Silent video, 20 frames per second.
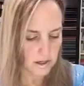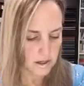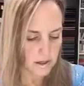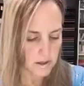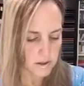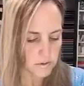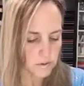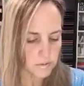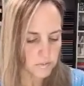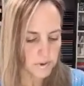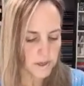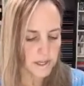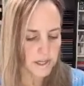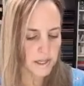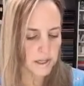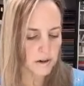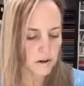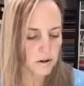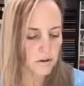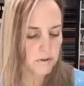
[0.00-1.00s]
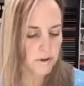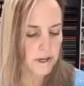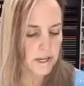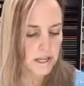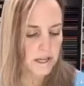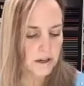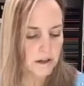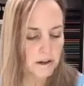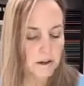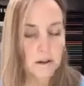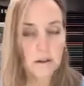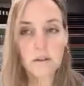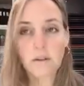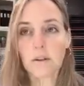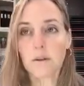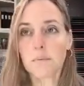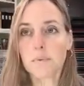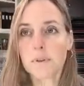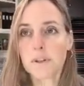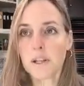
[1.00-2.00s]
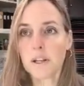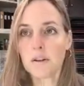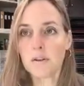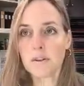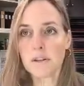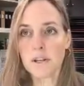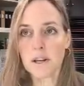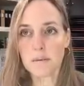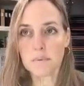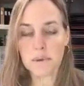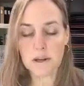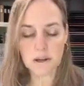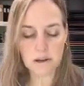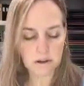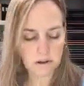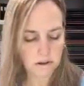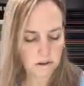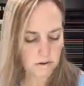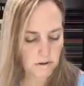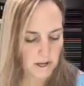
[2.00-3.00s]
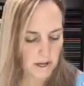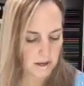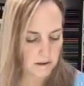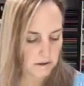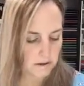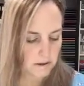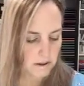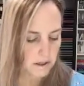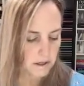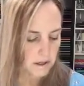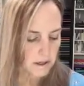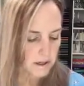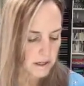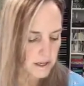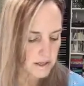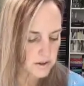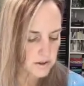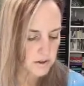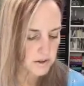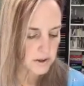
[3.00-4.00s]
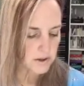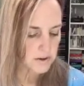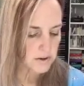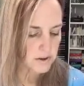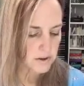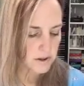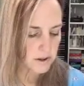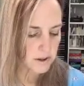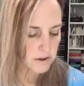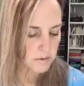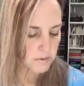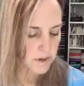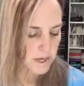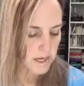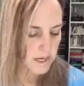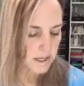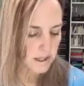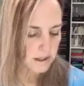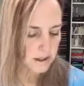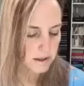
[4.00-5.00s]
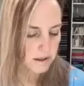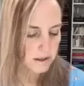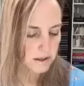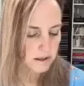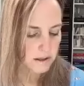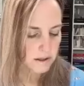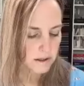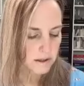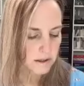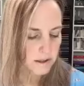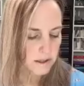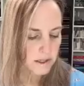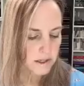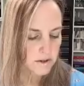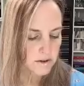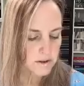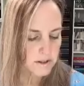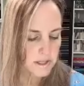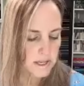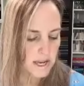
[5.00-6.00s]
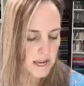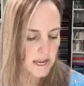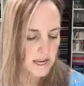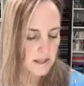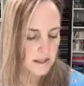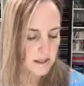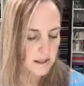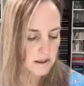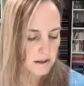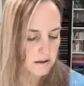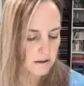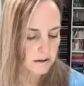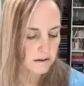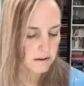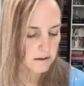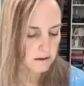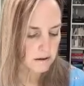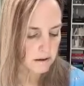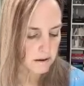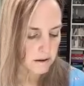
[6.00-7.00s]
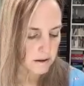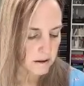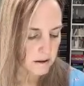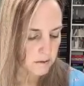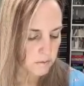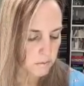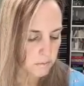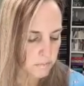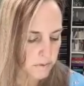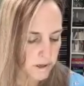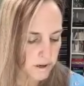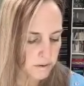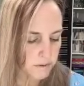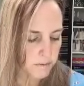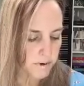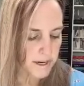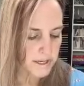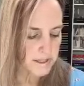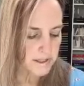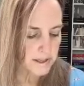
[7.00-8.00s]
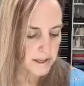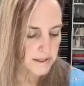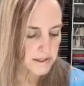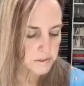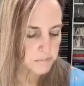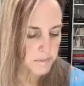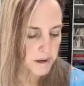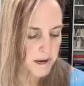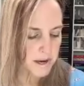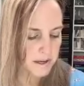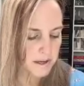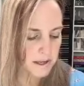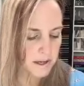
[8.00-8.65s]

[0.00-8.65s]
So we're bringing it over here. Oops, can you see up there? You can. Okay, so here's the 3. Here's the 1/8. We'll bring it right to that spot.